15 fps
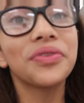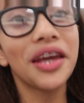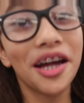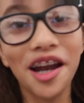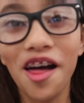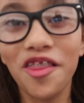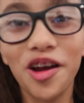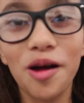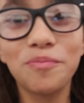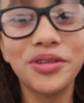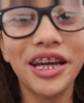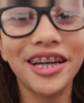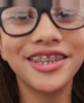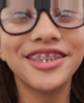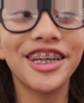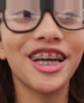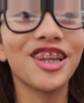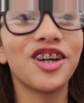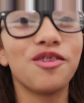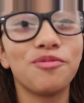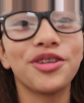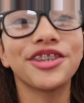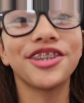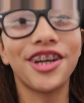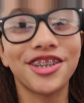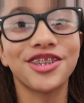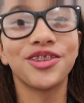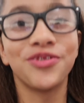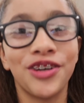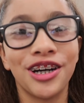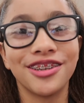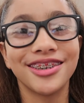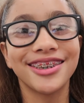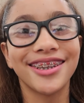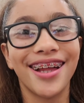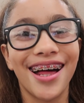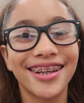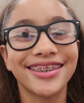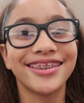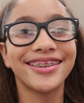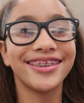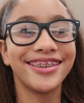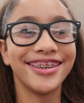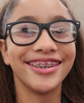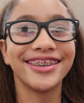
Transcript: Another update, Chandler almost lost her phone, so that's